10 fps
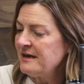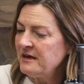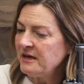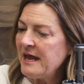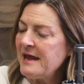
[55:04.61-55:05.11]
and
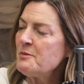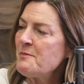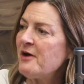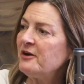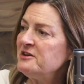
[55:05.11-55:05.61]
it came
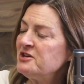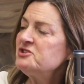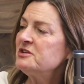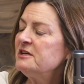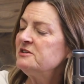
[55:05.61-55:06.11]
about
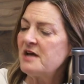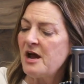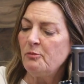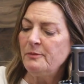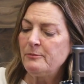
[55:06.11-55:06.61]
initially to
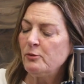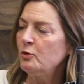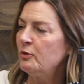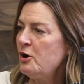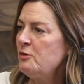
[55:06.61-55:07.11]
help people who
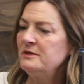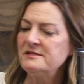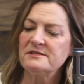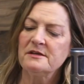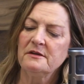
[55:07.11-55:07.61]
were
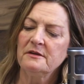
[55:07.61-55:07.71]
homeless,